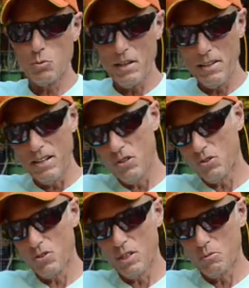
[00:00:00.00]
why the
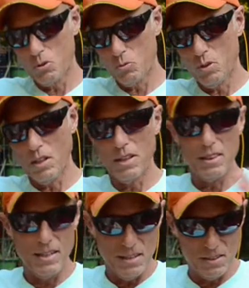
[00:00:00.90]
Airstream is one of the
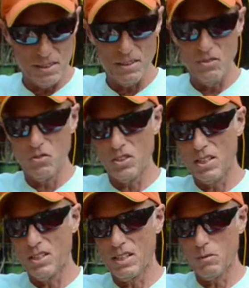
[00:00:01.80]
things that you've
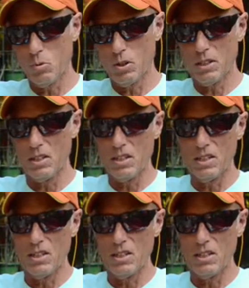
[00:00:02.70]
seen that I'm working on,